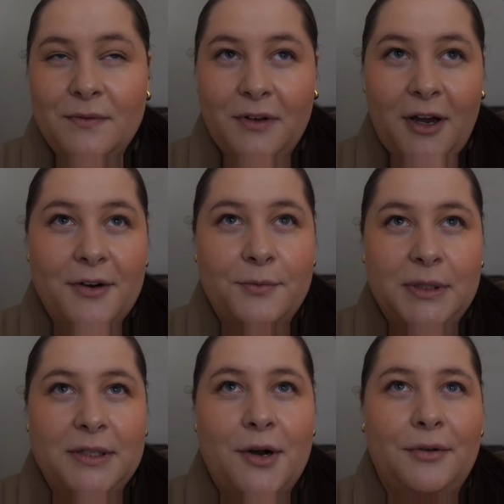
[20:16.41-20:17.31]
vlog
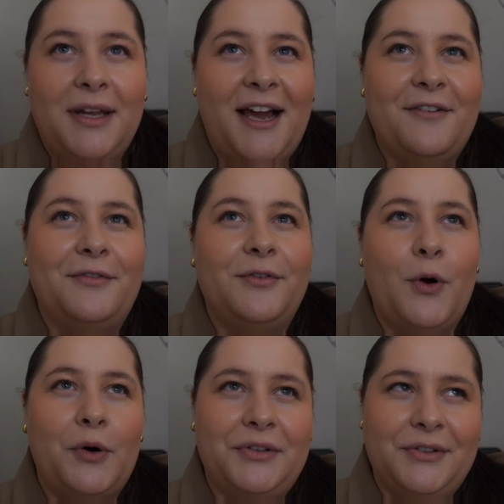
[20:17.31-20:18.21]
will go live
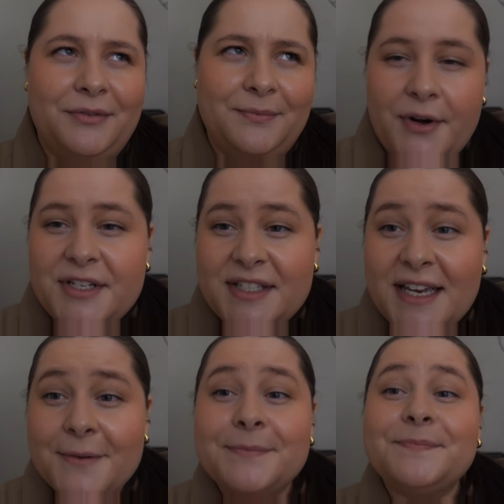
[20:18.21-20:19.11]
on
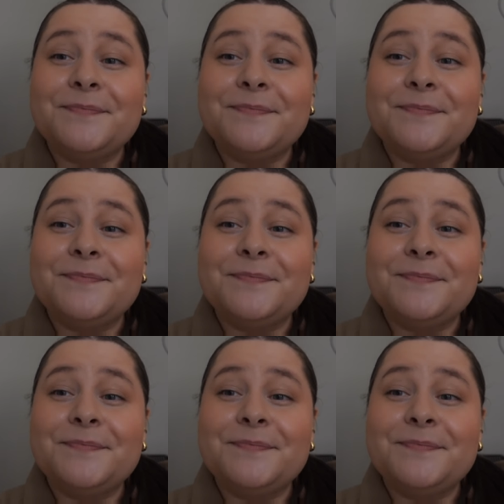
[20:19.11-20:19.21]
Thursday,